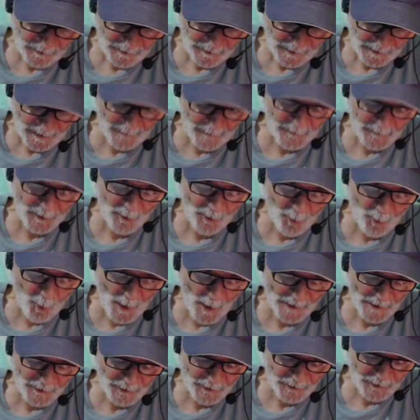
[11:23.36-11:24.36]
Have you
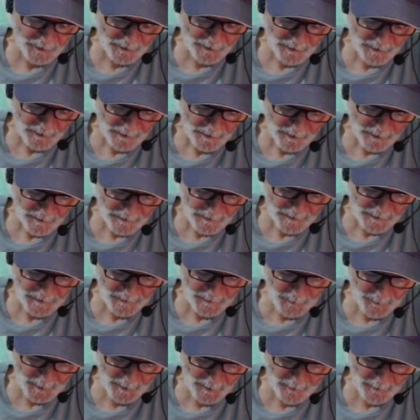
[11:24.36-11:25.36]
quenched the
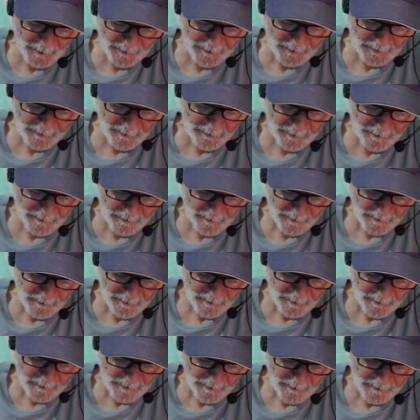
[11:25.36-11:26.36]
Spirit?
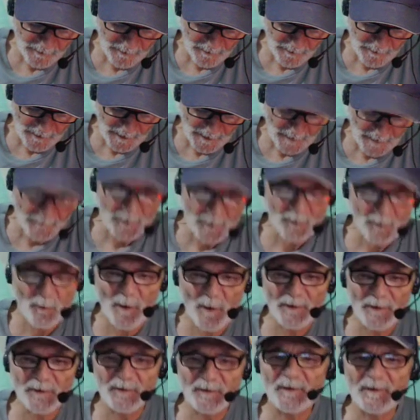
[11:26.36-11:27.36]
Have you
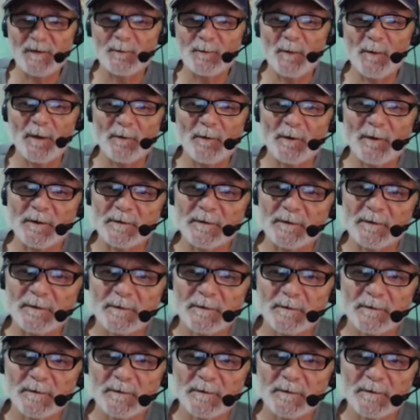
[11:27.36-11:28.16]
quenched the Spirit?